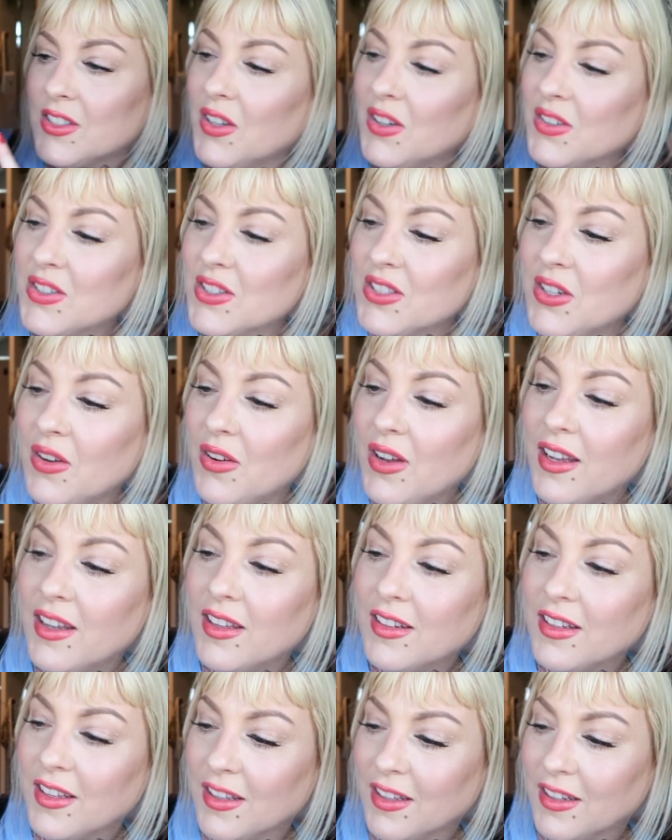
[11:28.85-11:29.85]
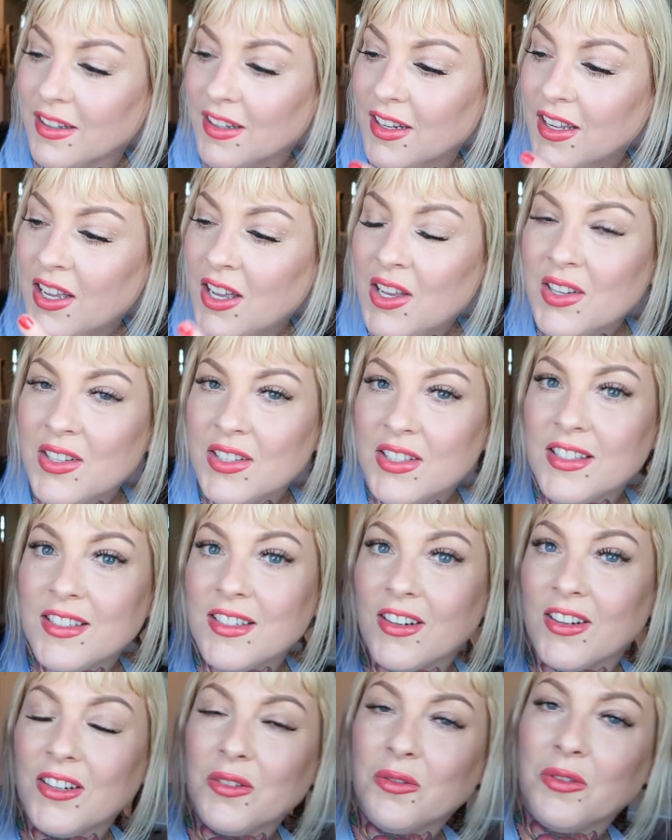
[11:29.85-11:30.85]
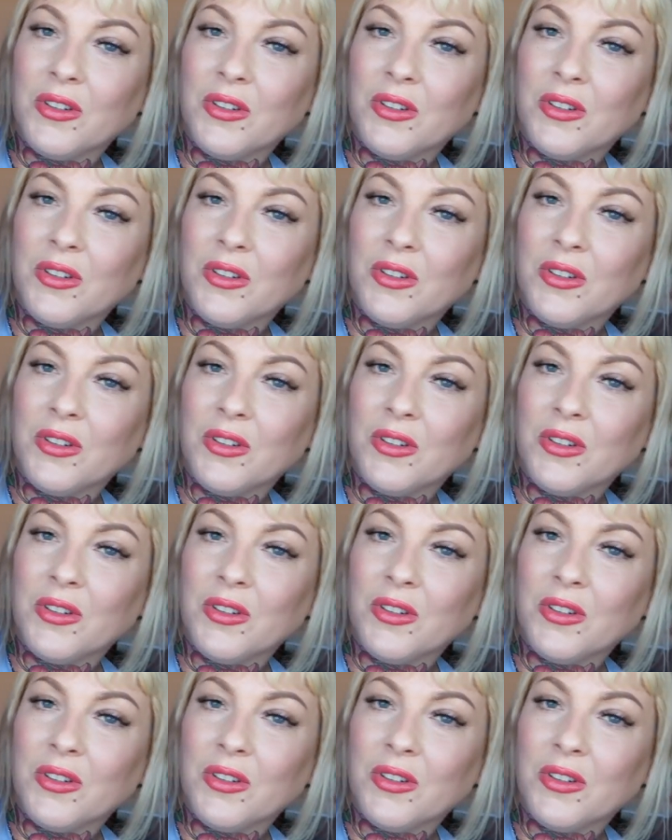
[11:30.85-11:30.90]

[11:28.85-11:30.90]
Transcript: So I'll just go ahead and start